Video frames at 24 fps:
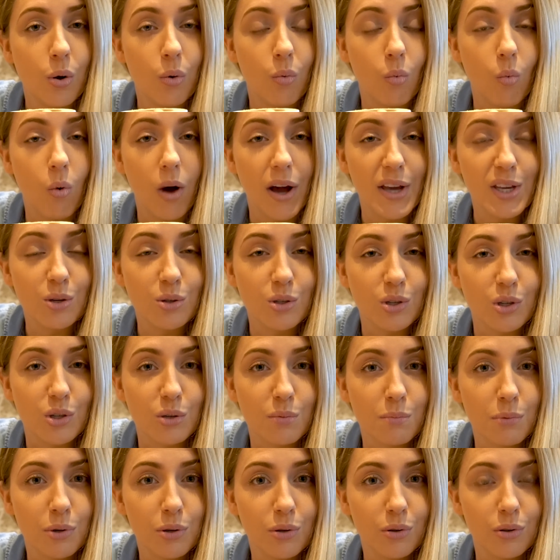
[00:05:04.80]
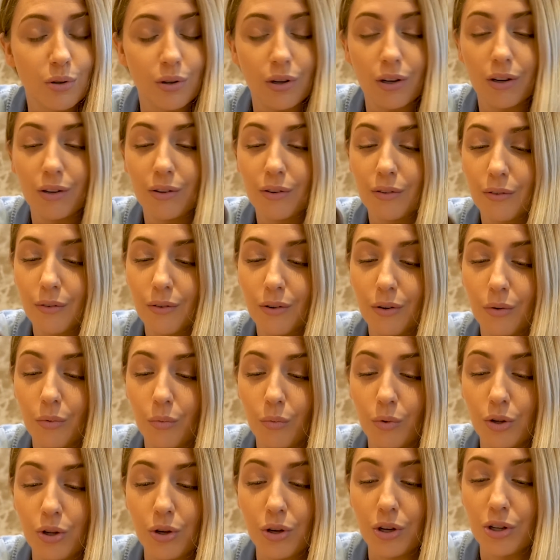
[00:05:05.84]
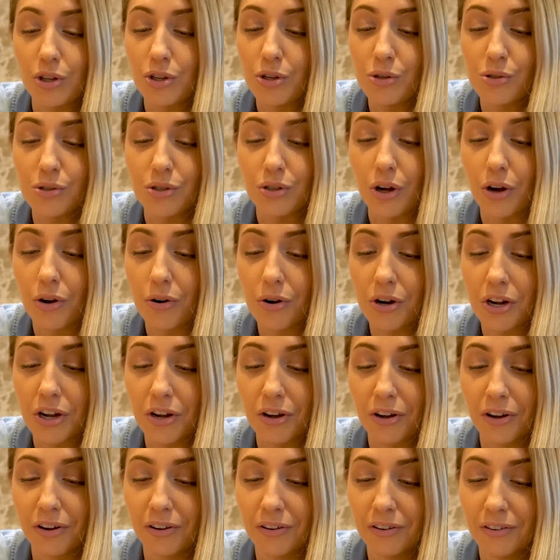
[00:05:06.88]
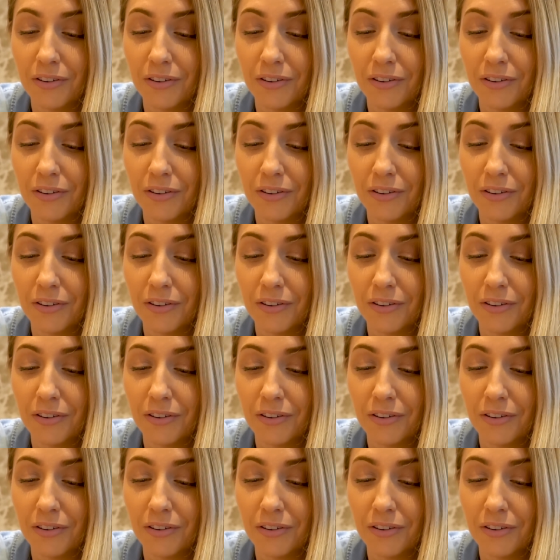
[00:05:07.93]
Why use a spoon when you can use an Oreo?